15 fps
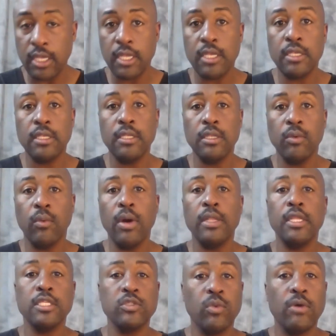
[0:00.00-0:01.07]
and the one
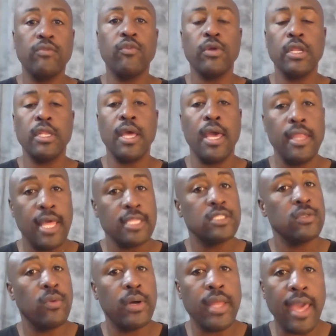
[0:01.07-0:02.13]
that's $149, that's
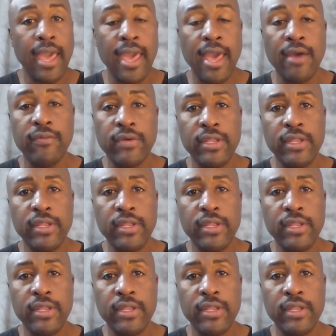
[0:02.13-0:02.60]
the one I have.